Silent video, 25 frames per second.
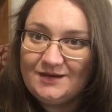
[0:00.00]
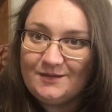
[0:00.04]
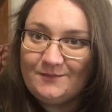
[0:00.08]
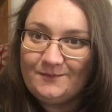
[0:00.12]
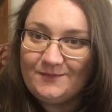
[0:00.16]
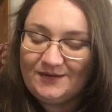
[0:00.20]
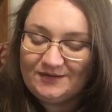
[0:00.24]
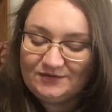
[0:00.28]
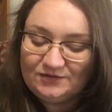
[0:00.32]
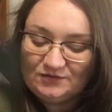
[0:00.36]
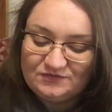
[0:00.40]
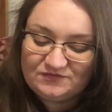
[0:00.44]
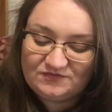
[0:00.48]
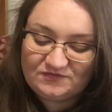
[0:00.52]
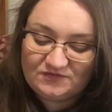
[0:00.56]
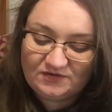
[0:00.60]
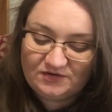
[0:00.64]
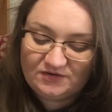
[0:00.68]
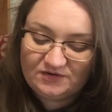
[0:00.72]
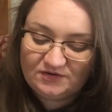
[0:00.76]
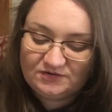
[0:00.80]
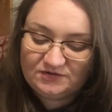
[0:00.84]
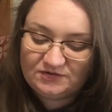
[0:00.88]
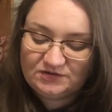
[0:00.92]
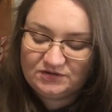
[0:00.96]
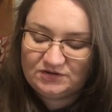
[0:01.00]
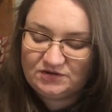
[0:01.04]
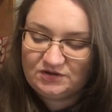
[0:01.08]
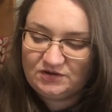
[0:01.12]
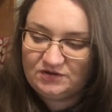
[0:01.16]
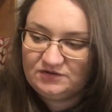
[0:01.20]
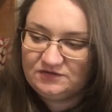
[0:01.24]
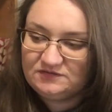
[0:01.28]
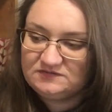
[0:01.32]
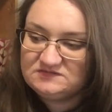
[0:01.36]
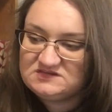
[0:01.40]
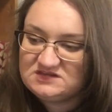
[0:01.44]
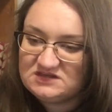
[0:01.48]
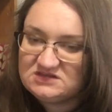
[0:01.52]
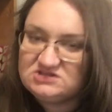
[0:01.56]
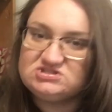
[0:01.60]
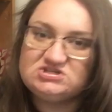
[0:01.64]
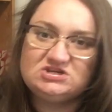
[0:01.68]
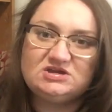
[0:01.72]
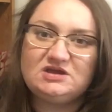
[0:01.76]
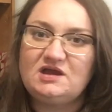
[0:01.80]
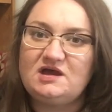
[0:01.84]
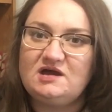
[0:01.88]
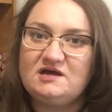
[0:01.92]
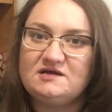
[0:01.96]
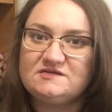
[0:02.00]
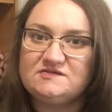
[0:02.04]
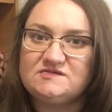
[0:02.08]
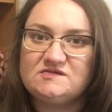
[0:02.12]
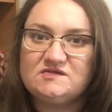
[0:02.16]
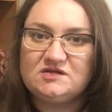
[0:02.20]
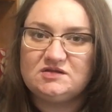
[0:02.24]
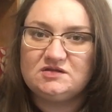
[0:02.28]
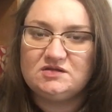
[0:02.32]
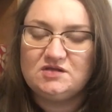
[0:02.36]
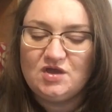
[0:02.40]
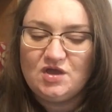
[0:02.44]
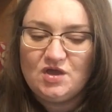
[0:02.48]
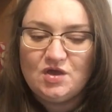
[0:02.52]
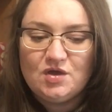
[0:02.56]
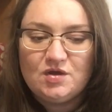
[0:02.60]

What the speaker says: While also, you know, teaching us and